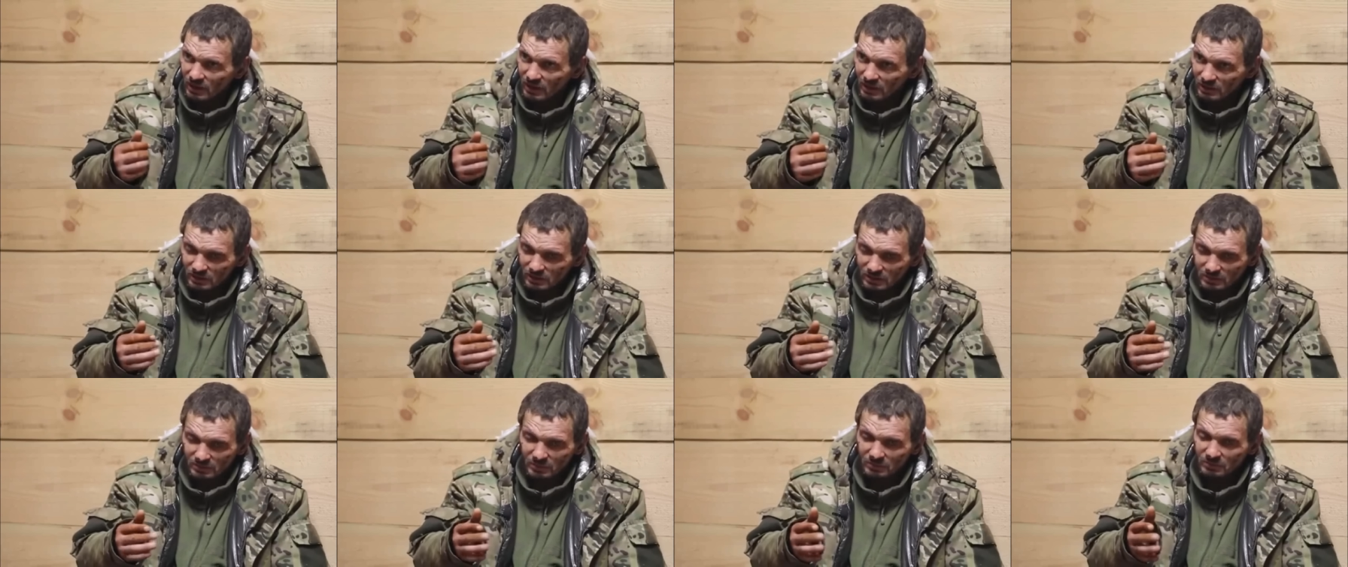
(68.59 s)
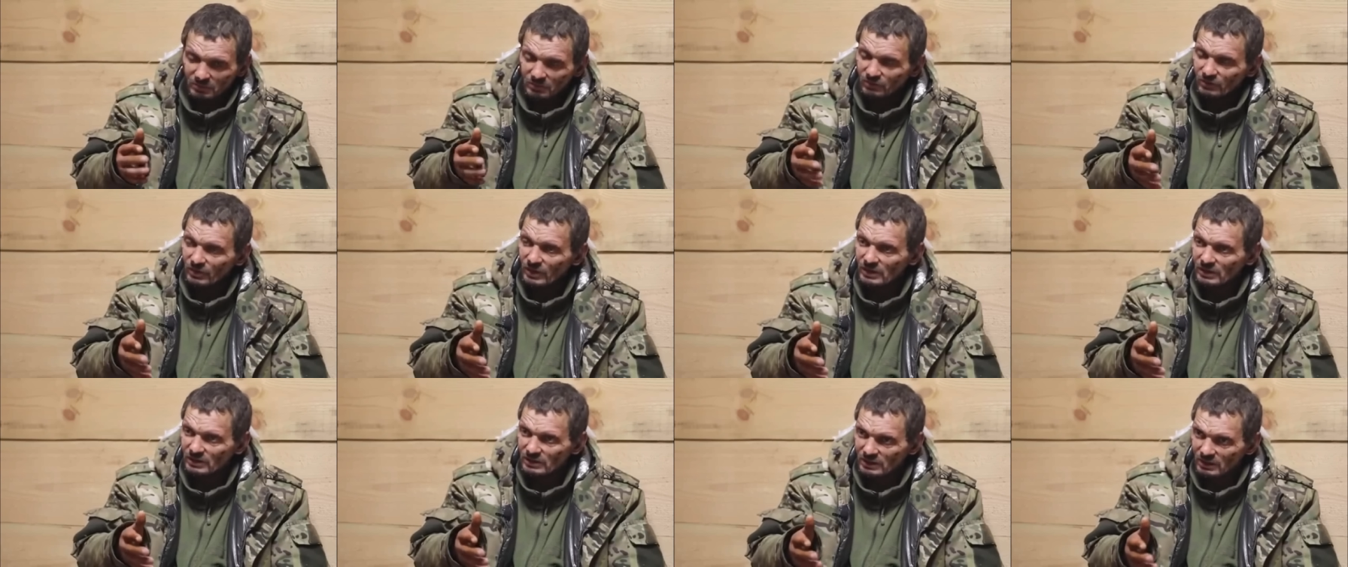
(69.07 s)
And when we ran
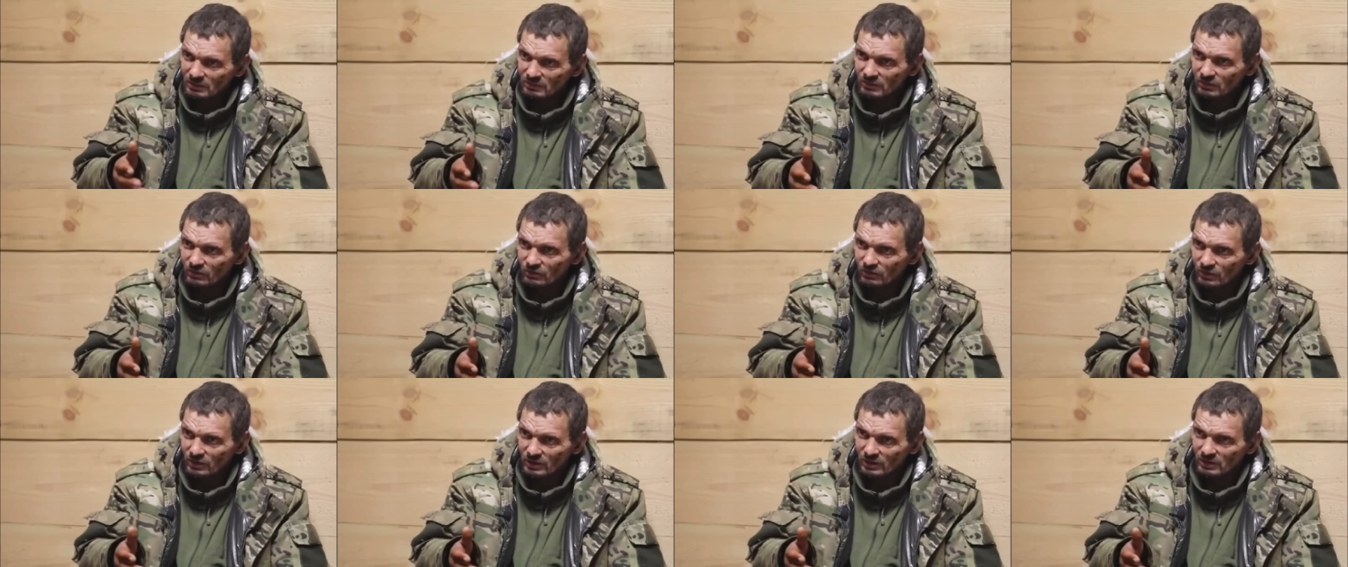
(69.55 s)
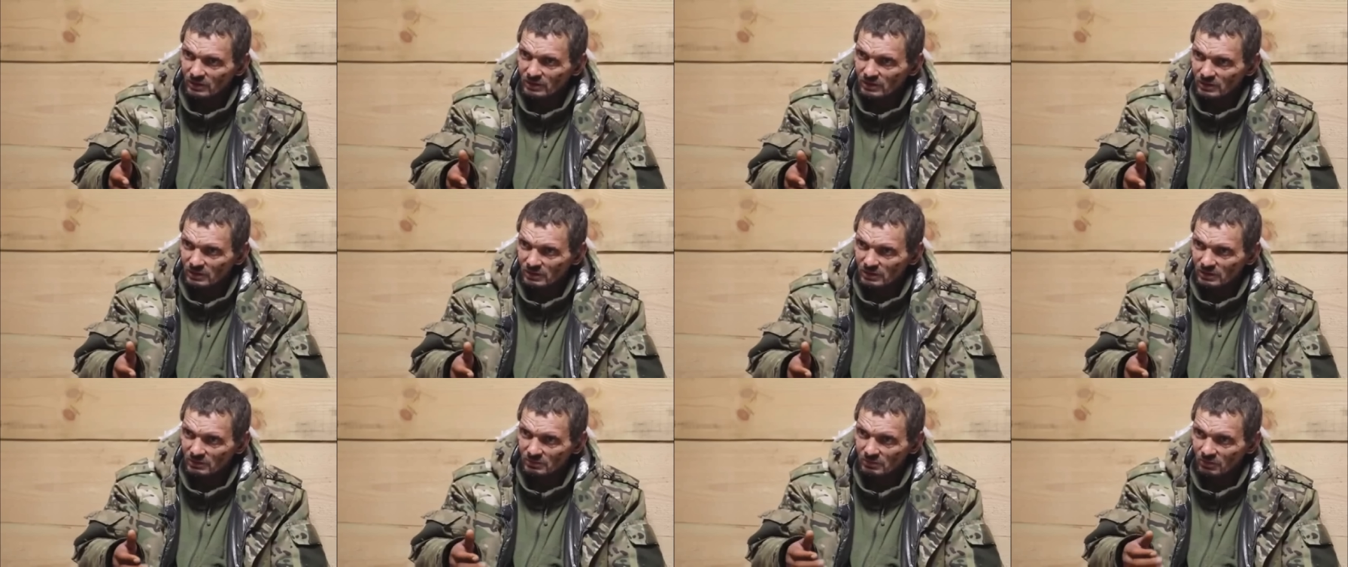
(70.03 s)
up, there was a dead
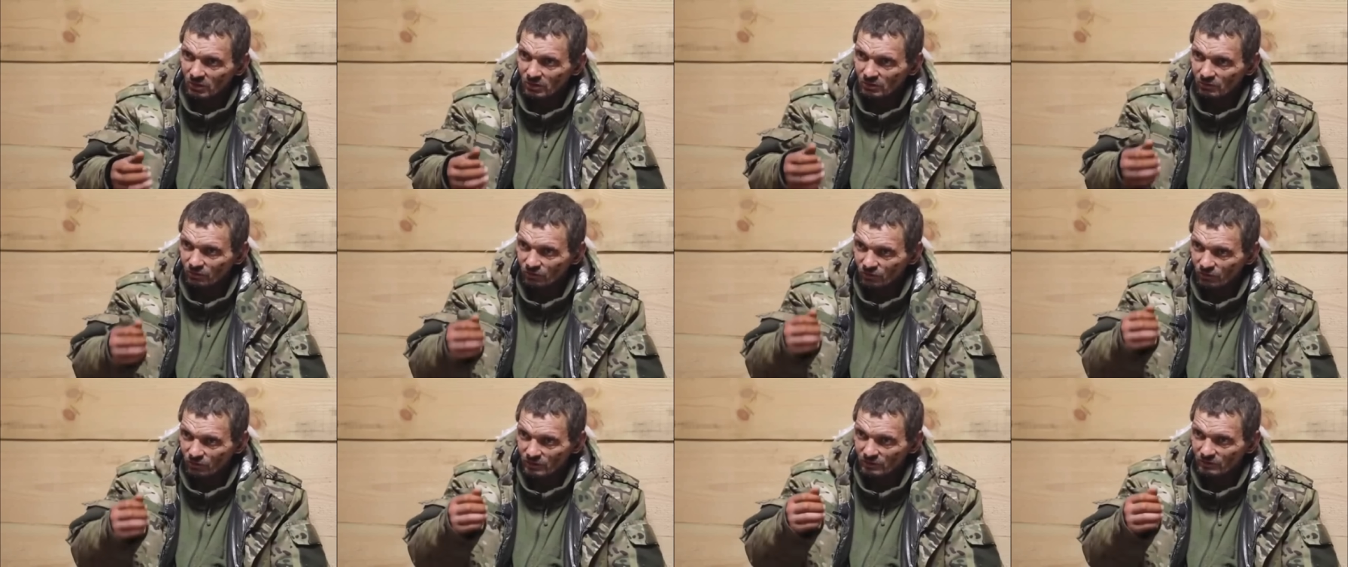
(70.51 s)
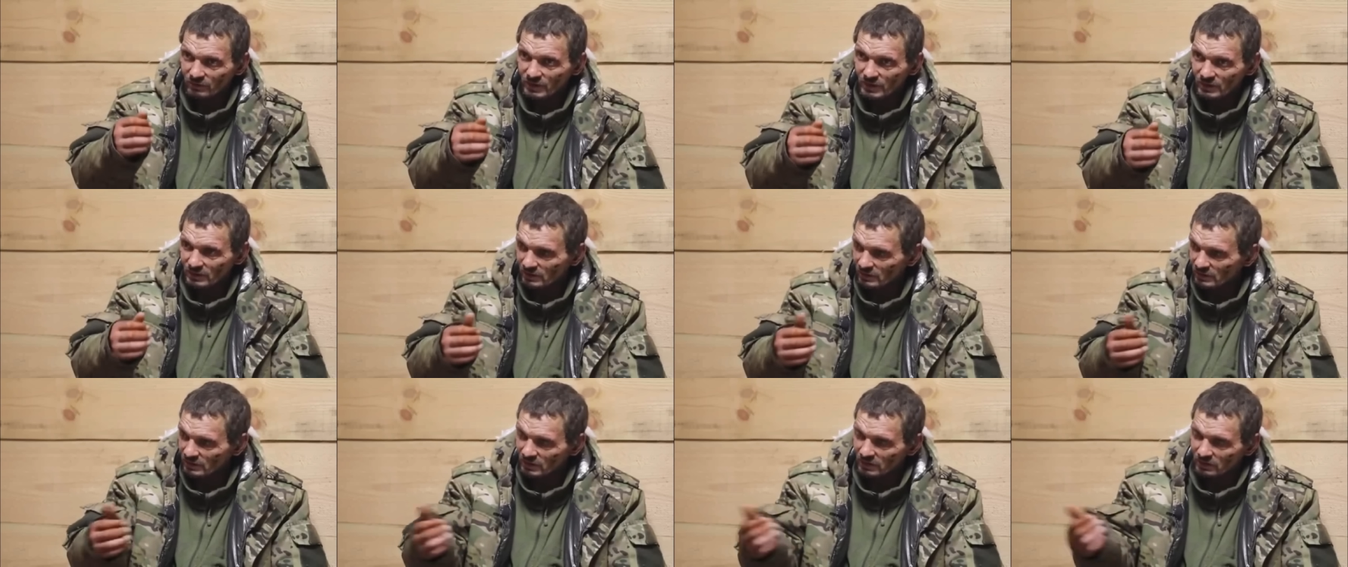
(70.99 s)
person lying there, not
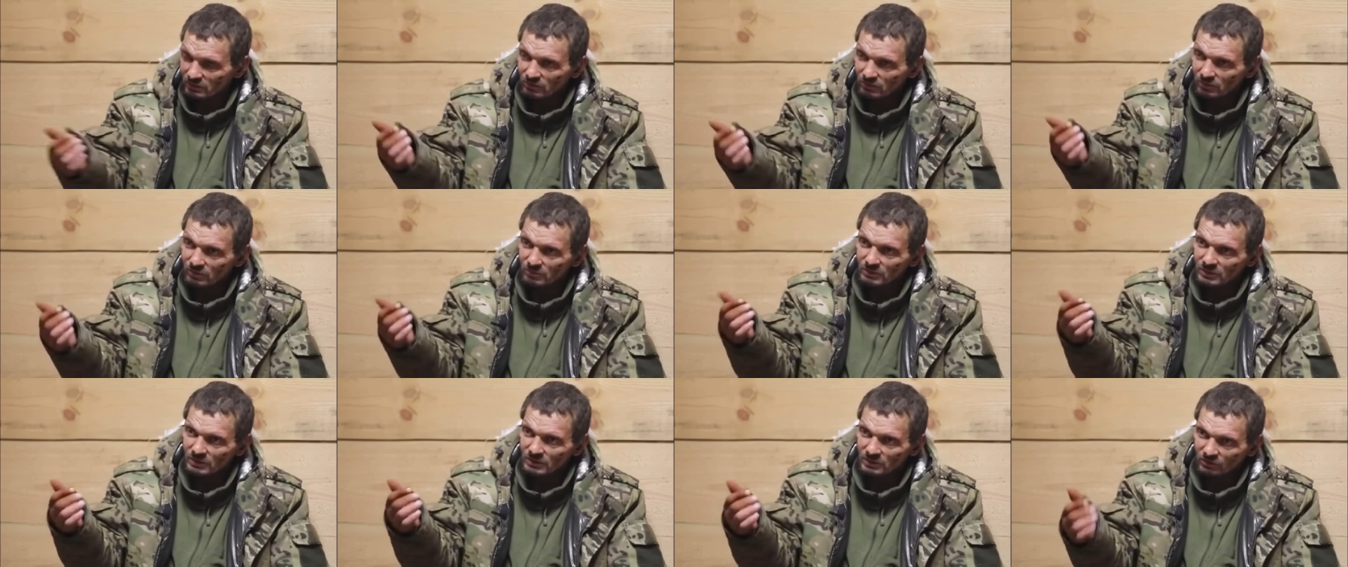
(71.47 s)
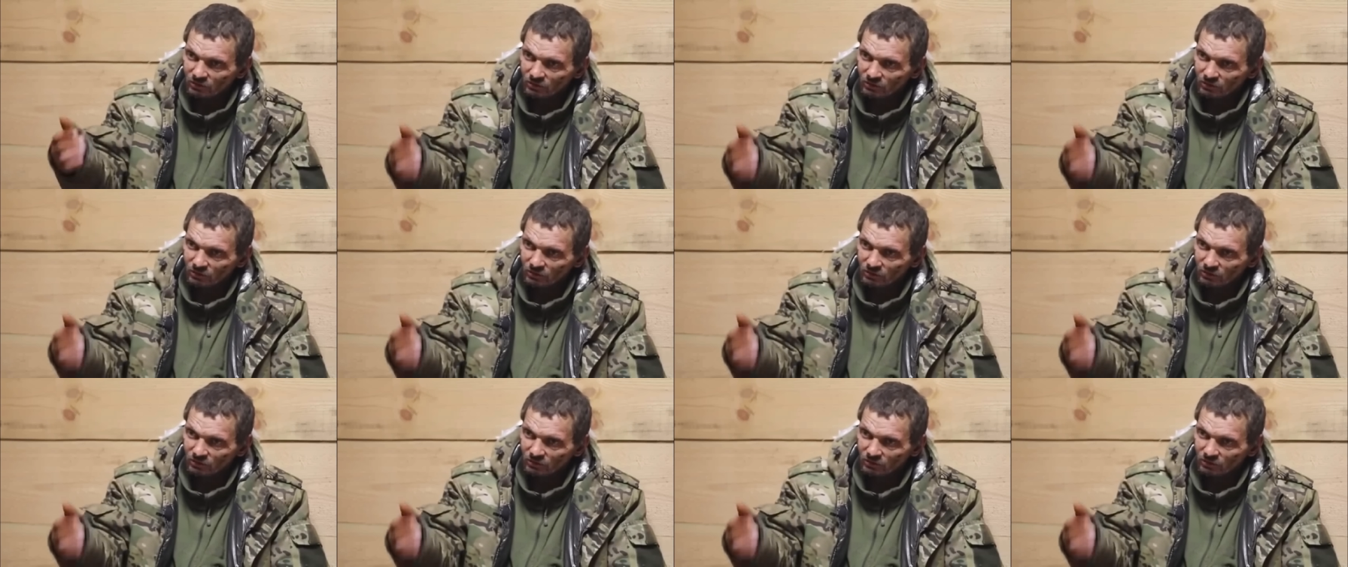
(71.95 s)
far from the dugout.